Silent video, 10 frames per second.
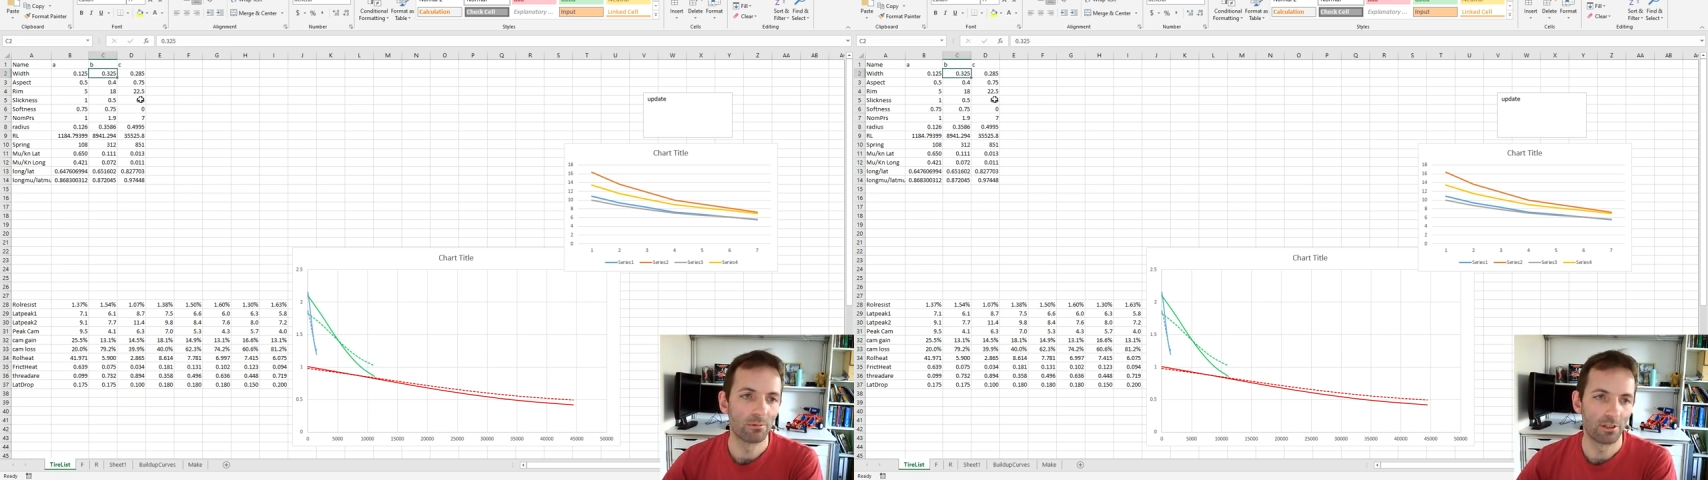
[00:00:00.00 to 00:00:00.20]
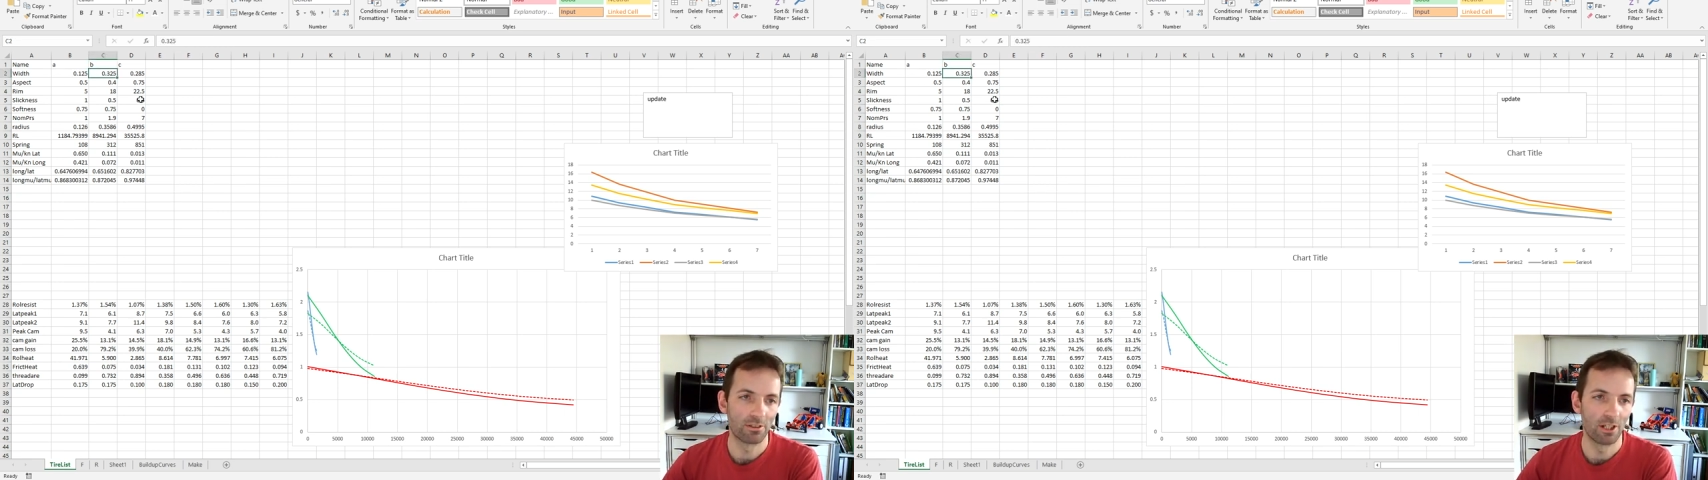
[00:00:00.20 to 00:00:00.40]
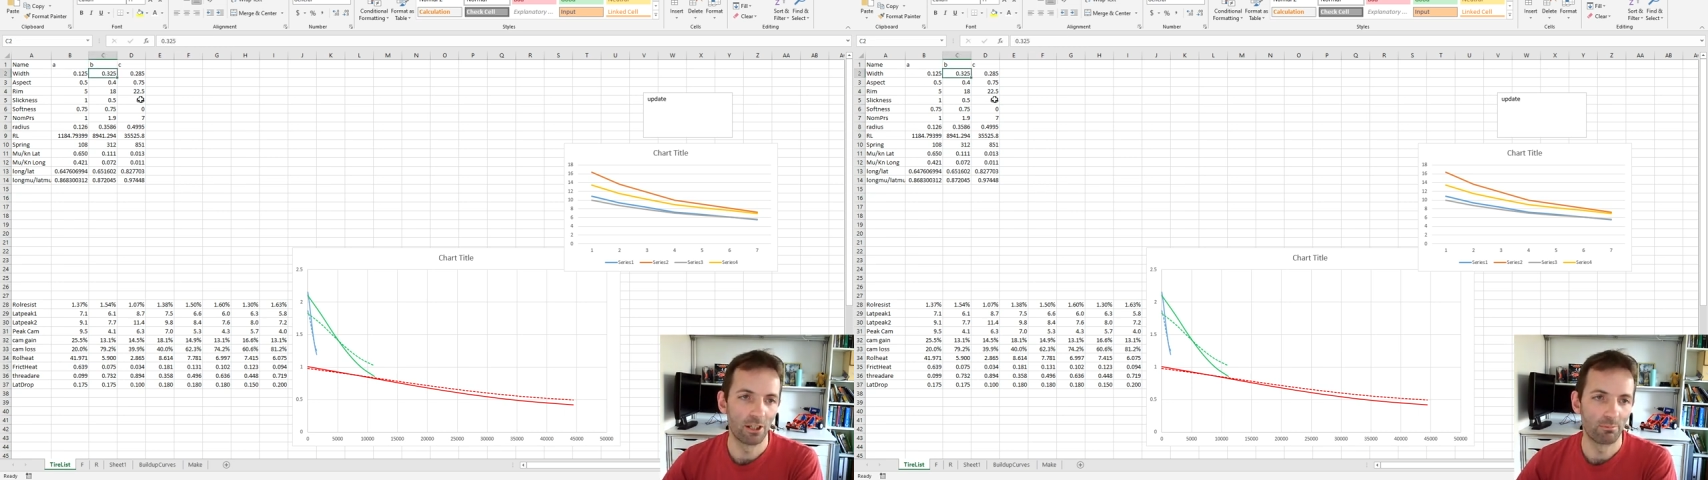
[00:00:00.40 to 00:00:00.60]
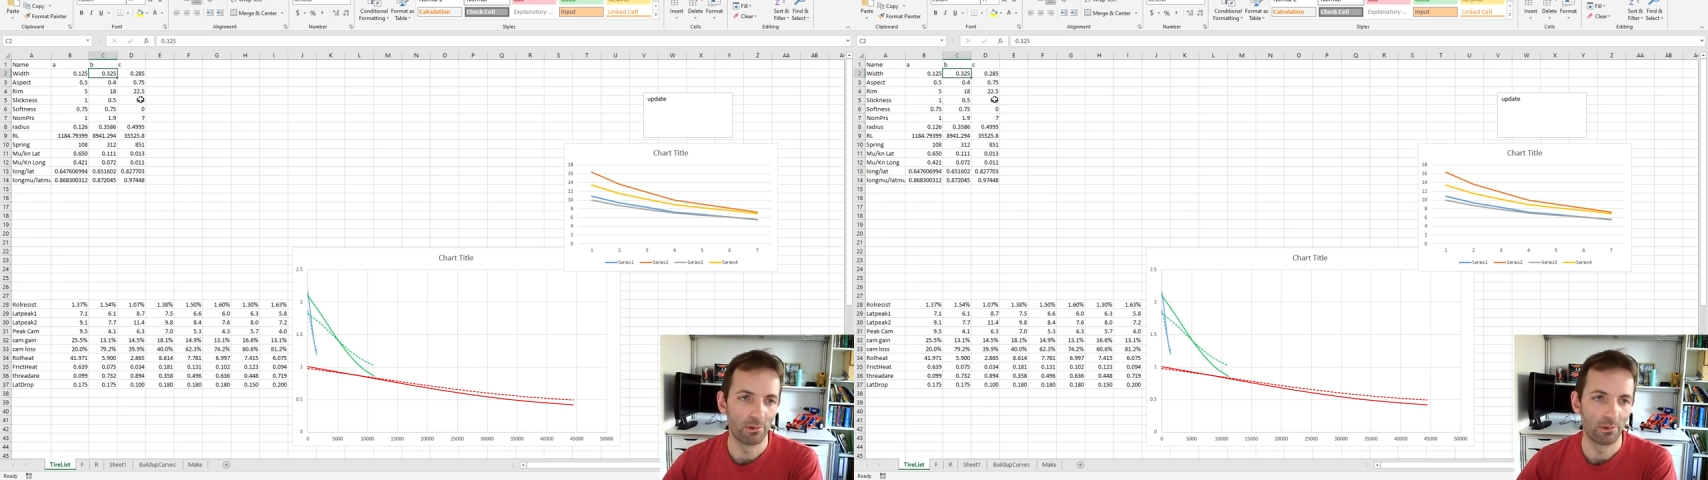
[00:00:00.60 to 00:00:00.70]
What is that,